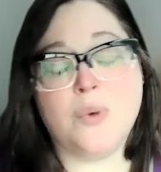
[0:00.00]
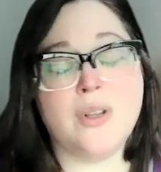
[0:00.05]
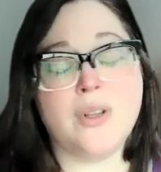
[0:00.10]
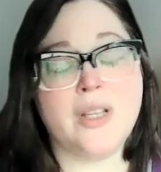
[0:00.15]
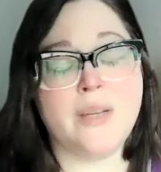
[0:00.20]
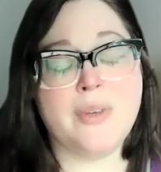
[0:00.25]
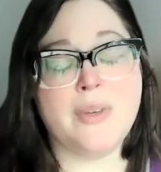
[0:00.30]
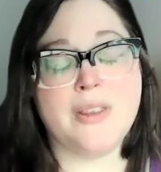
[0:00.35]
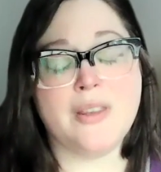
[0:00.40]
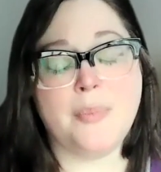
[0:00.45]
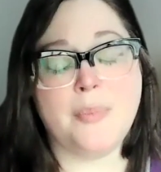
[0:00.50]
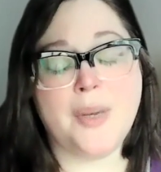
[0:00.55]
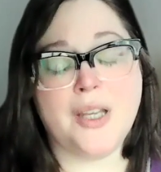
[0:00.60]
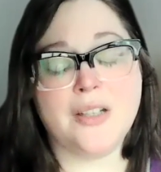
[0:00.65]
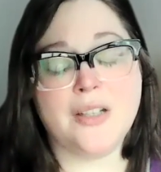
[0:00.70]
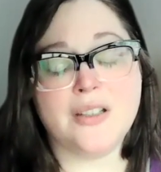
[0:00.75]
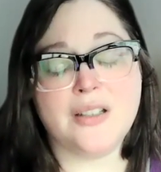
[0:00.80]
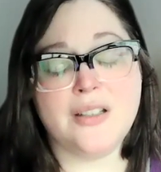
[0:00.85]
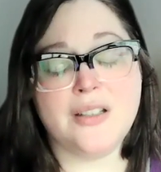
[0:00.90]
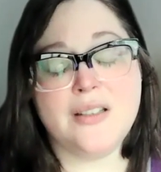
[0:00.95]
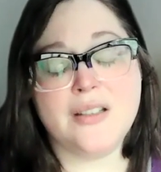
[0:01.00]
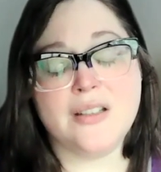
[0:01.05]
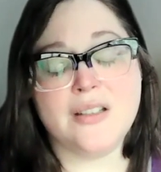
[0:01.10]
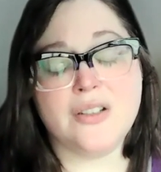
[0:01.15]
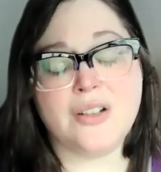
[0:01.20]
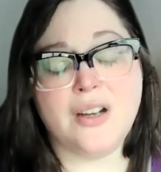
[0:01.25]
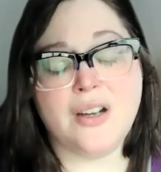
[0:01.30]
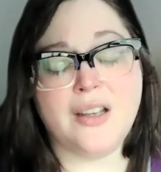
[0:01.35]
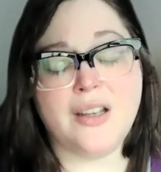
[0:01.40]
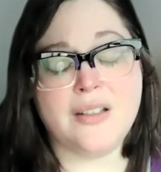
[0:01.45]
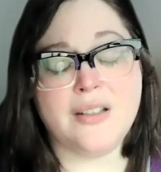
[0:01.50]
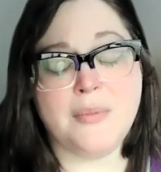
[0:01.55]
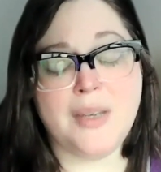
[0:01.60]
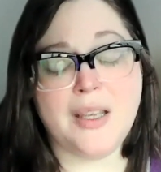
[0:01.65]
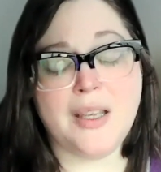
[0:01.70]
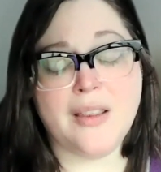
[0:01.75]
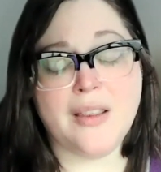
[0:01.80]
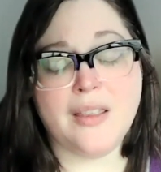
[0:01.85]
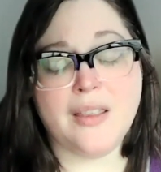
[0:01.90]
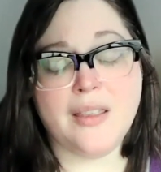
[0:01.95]
rolling with the punches and trying to
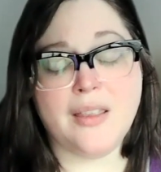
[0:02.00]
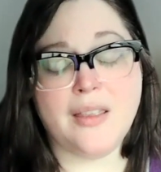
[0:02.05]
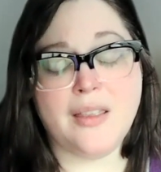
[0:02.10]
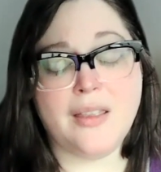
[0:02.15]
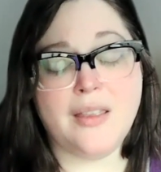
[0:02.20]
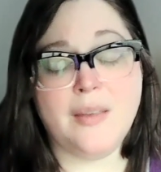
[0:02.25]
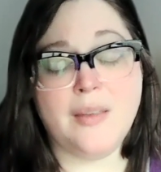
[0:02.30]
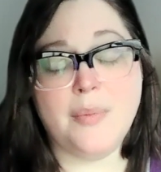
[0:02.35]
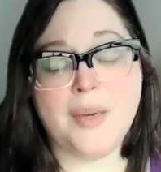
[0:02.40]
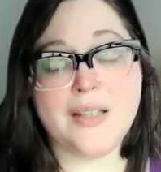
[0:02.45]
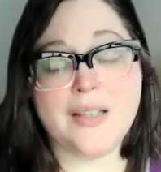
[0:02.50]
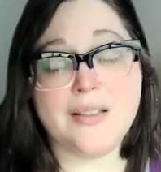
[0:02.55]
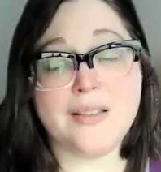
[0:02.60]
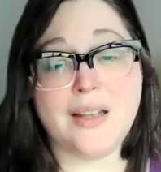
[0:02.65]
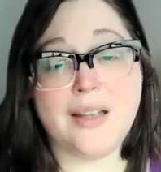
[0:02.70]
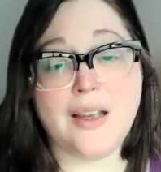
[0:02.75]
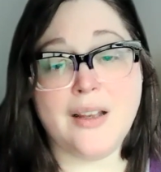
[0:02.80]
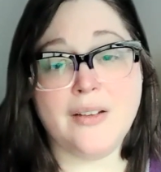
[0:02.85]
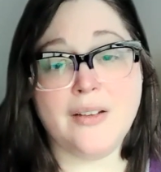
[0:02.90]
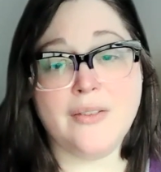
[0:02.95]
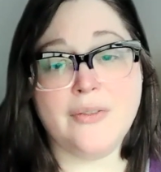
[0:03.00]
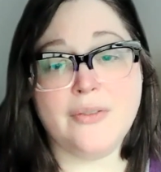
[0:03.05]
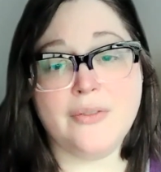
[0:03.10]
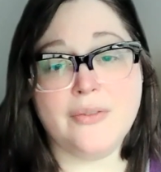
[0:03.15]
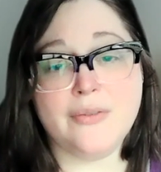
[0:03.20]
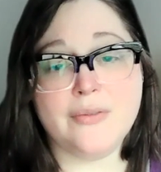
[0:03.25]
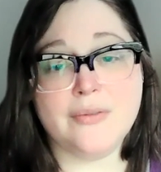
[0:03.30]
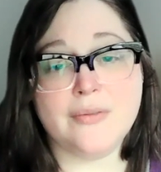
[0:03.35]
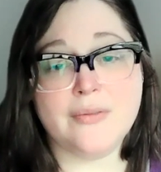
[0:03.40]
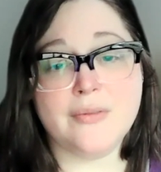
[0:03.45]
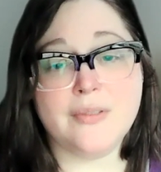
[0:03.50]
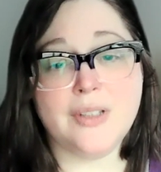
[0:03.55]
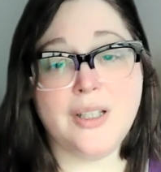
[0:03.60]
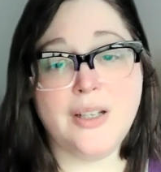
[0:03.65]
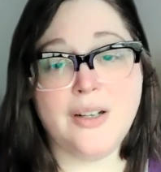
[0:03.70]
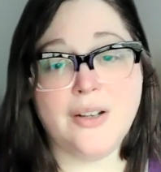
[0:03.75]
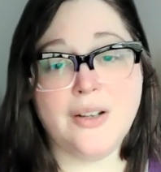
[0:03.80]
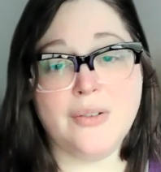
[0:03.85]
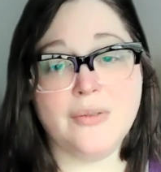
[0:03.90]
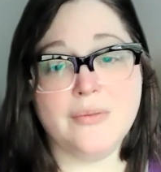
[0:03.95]
make the best out of,
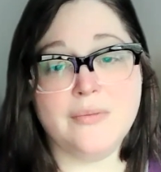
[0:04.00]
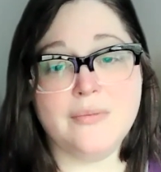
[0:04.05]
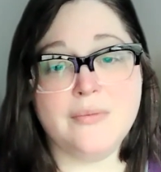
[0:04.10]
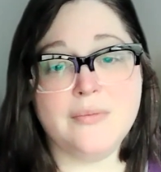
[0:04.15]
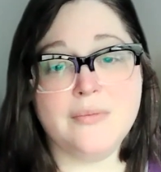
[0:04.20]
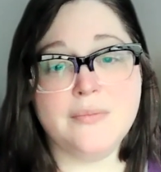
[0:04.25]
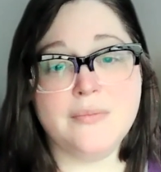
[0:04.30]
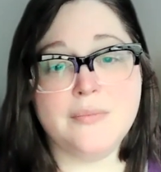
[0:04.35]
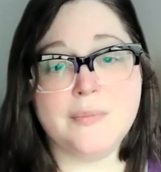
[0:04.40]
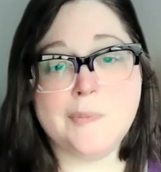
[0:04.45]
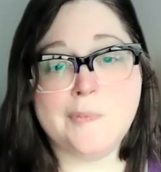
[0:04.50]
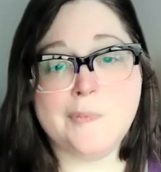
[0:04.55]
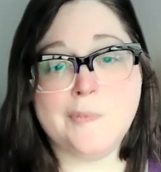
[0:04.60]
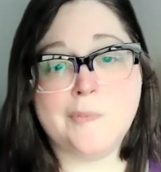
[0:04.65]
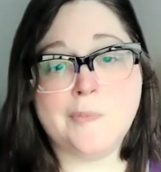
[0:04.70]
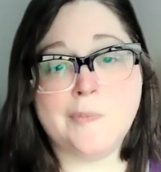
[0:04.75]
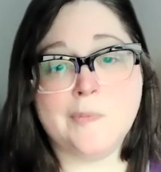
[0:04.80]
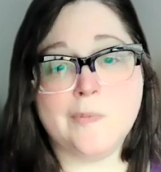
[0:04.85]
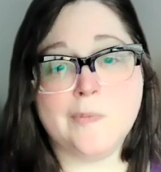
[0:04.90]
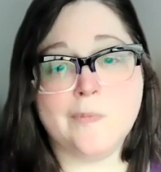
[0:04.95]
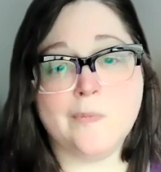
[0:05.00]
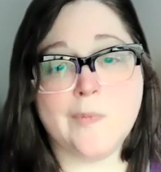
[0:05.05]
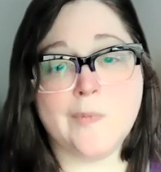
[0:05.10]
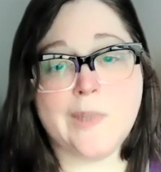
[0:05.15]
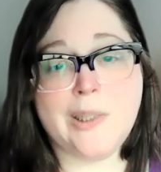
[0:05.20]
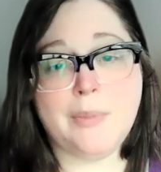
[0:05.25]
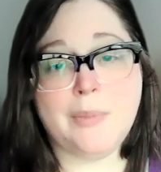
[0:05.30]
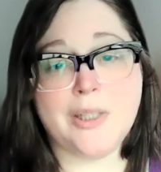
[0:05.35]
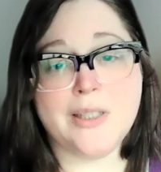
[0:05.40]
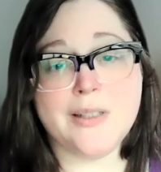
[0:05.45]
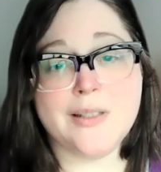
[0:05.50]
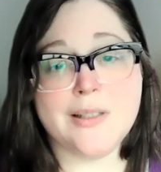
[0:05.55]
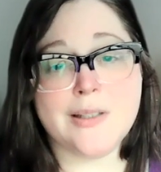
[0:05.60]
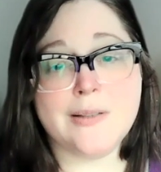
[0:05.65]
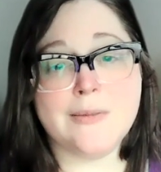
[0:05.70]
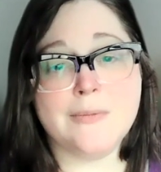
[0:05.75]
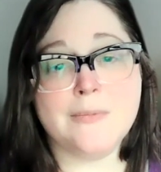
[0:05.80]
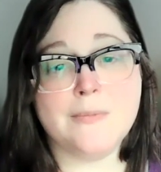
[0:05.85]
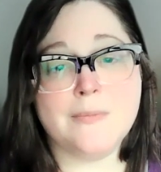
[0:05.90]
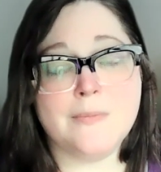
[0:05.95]
you know,
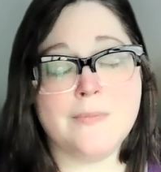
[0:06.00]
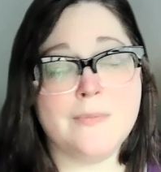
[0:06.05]
lemons.